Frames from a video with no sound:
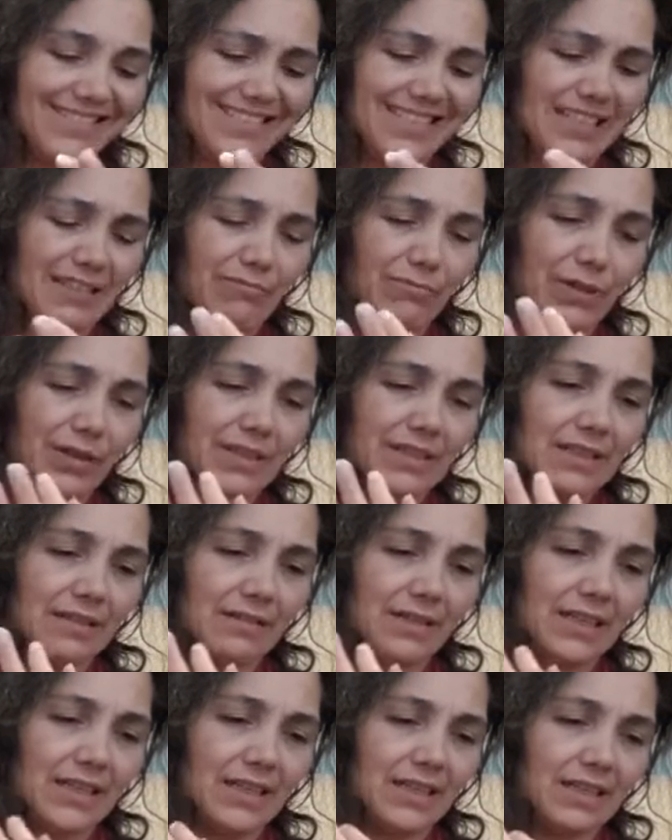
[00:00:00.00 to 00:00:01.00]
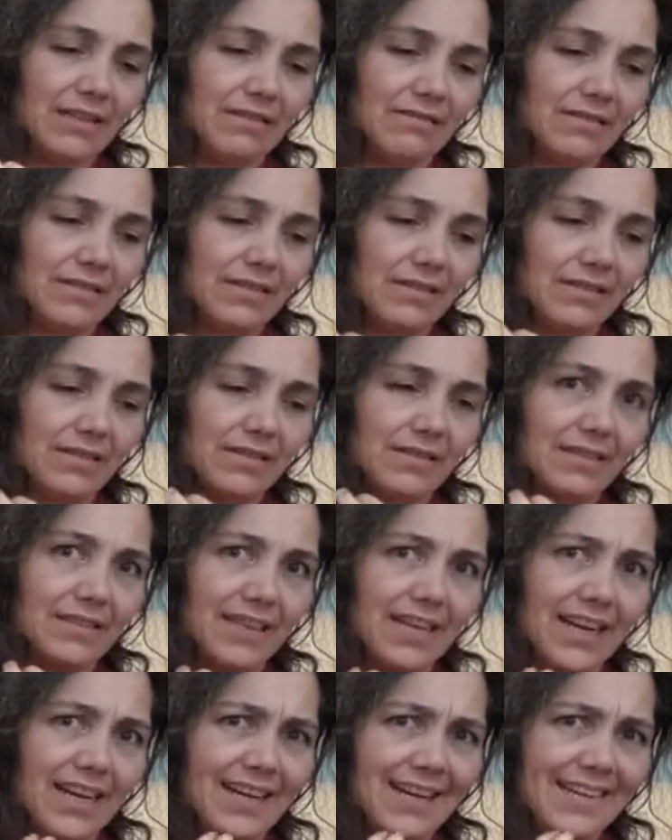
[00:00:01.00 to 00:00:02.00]
Steve Martin, Daryl Hannah.
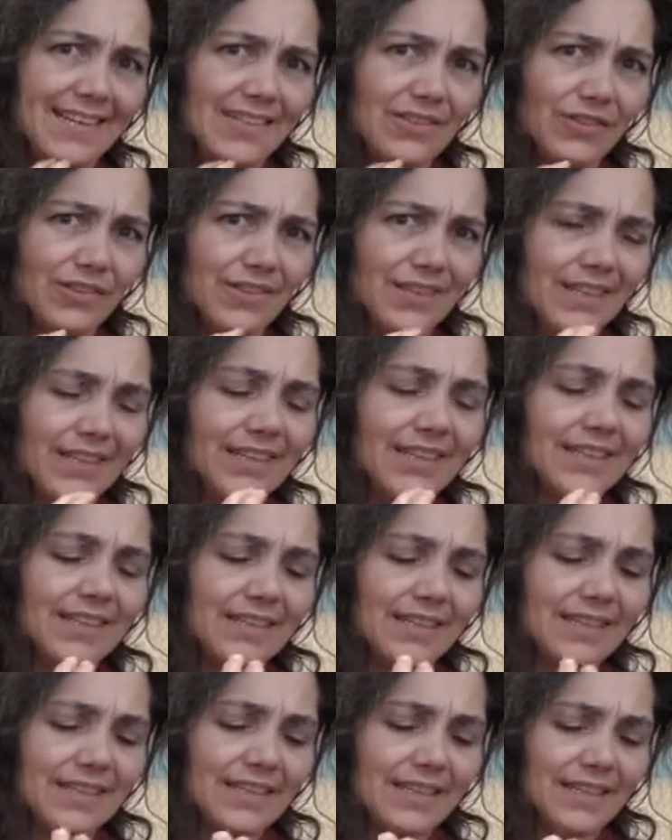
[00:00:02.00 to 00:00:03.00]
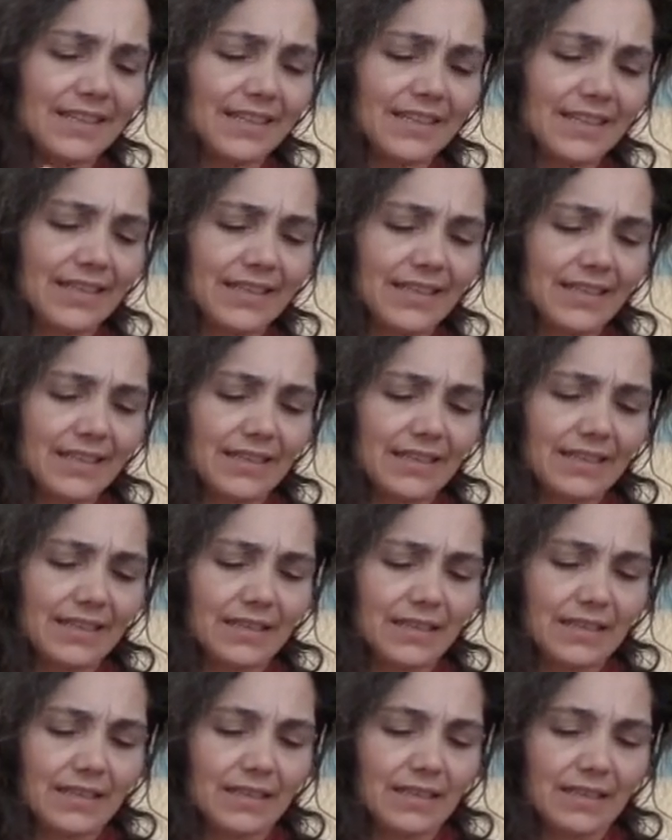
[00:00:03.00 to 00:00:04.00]
80s, early 90s? Yeah.
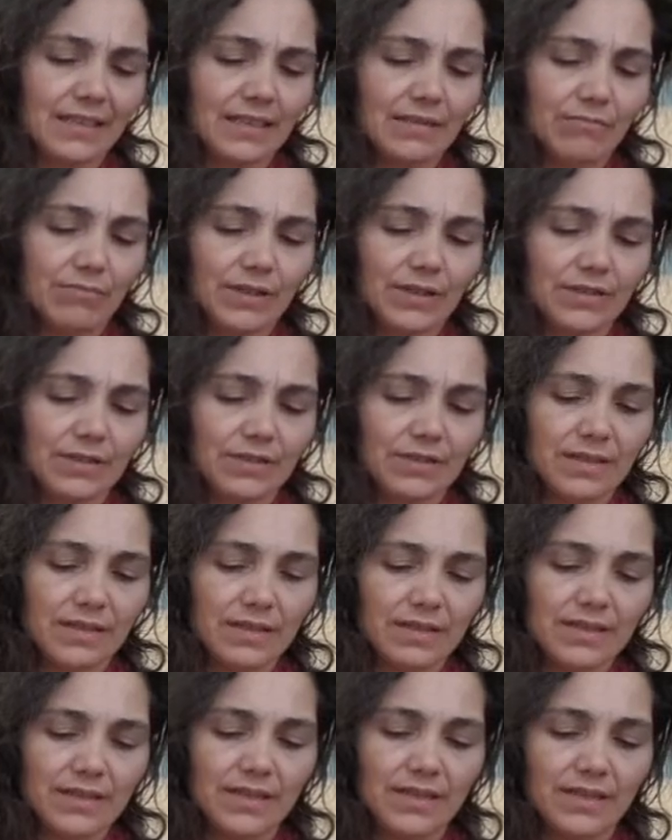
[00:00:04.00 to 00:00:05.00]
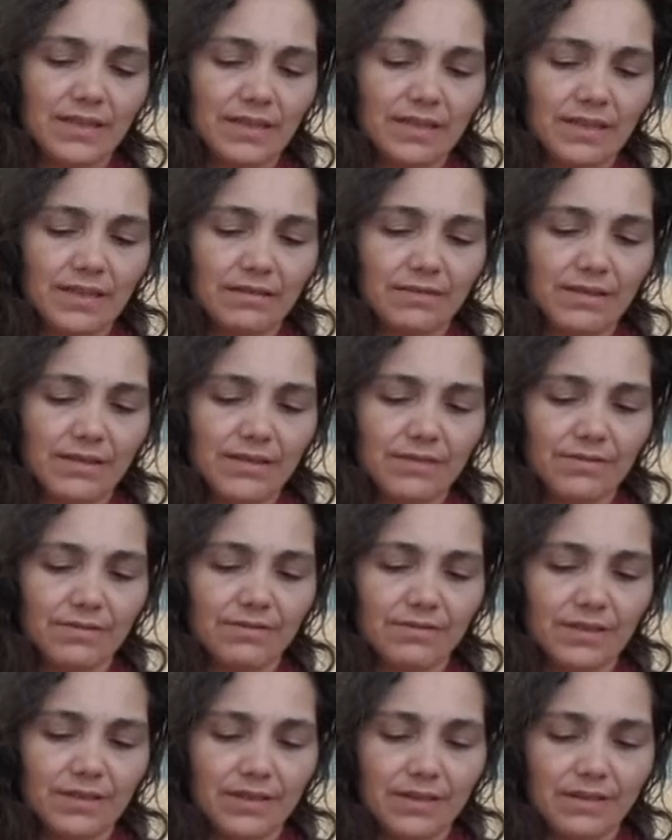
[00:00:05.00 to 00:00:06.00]
But there's that scene in there where he's
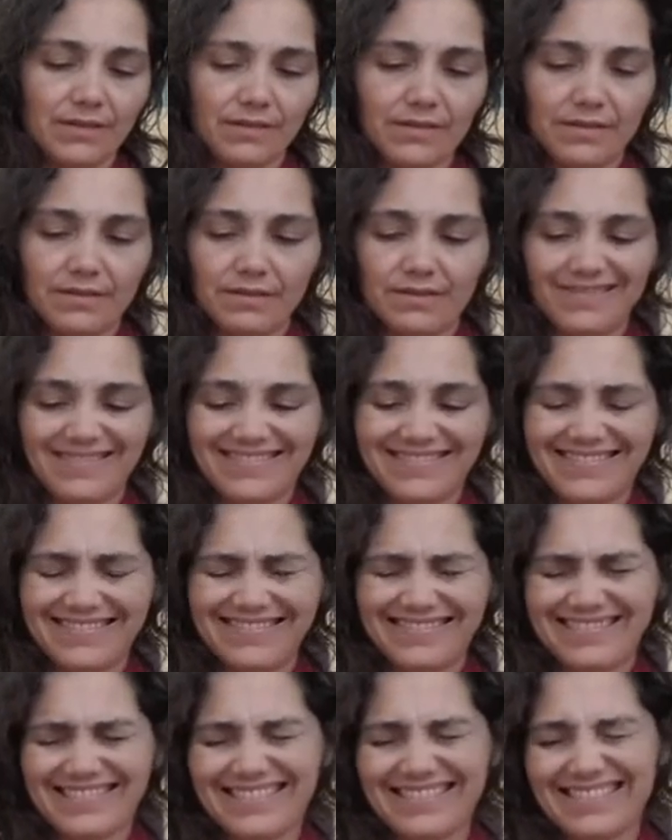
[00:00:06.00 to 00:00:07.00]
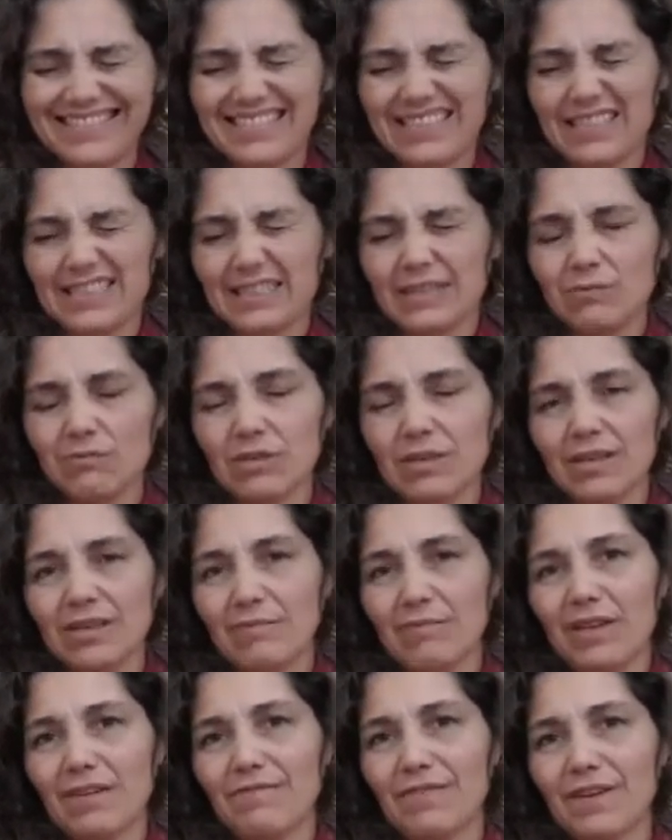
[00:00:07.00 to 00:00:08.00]
throwing darts. This one
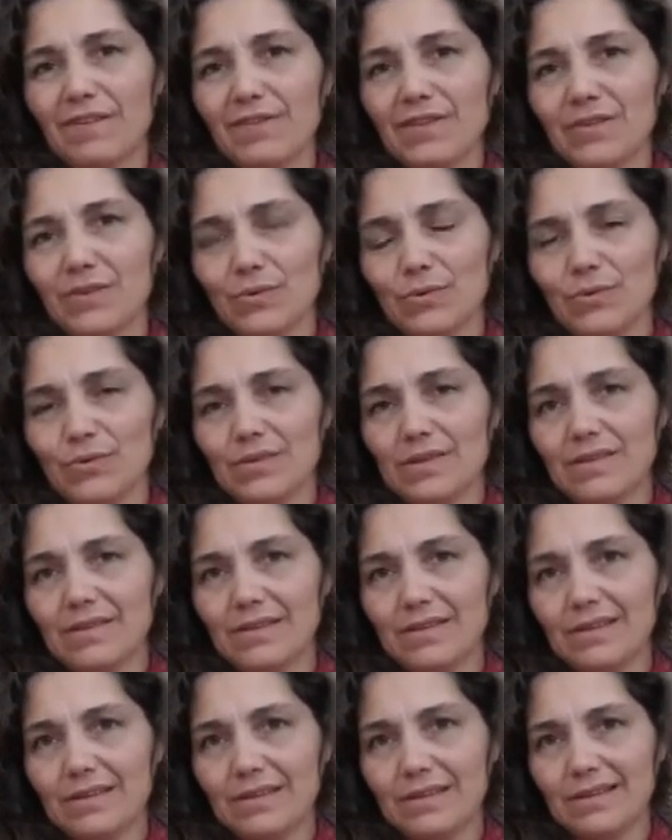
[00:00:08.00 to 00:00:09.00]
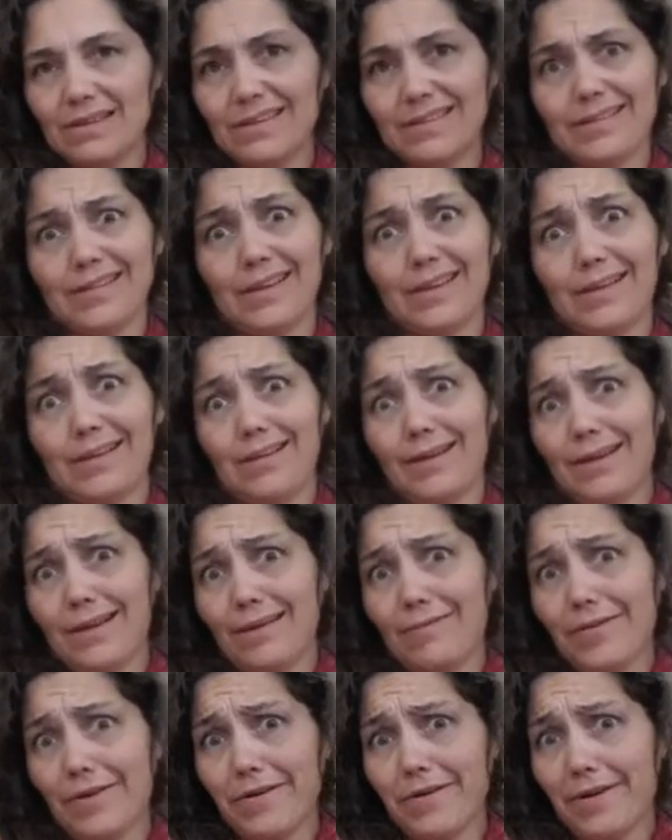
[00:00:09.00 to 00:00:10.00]
guy made fun of his nose. And he's like, You think I
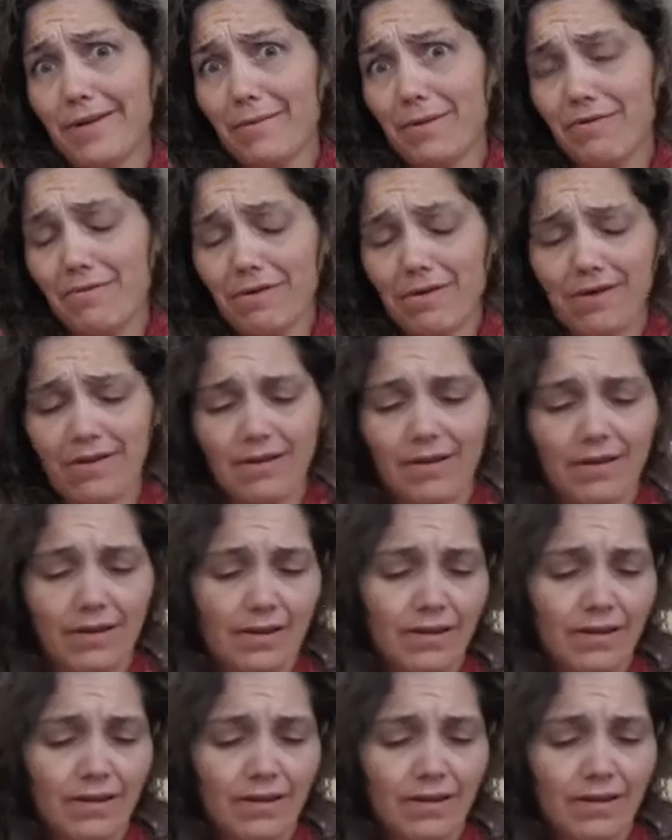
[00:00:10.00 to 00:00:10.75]
haven't heard that before?